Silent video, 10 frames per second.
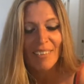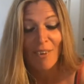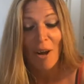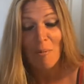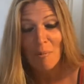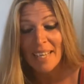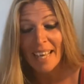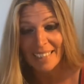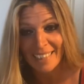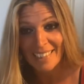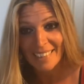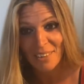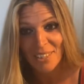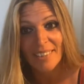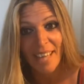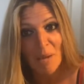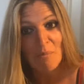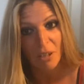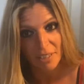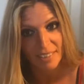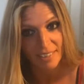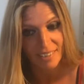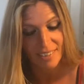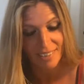for me at least, there is a time for this.